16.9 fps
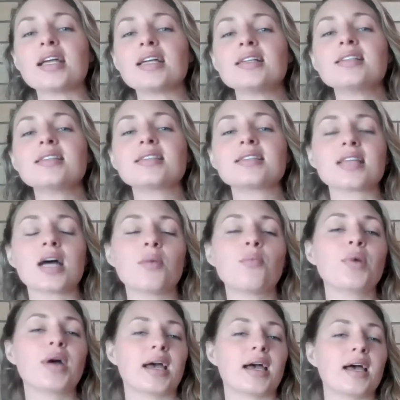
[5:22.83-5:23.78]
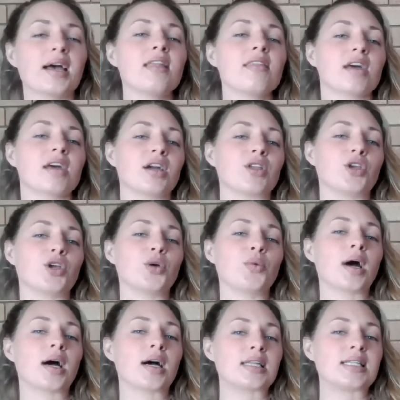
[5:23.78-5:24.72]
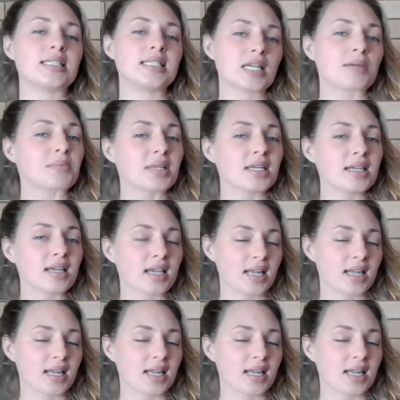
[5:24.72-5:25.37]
is somewhere that you are deeply